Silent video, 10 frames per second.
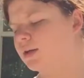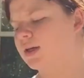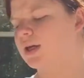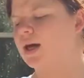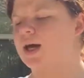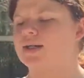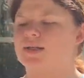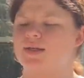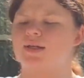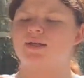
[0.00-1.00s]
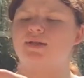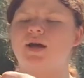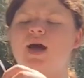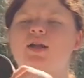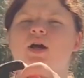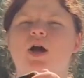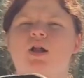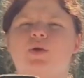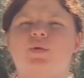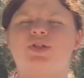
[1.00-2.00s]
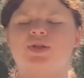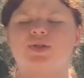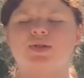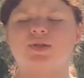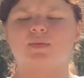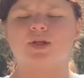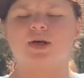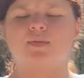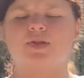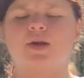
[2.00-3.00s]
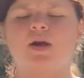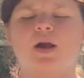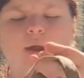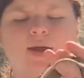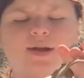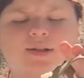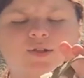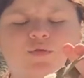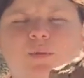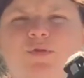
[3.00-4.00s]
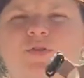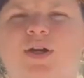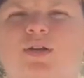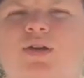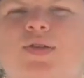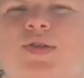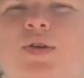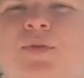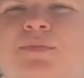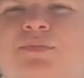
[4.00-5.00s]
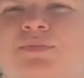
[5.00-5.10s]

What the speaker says: He has his head collar, which he uses sometimes. I got this from a friend also.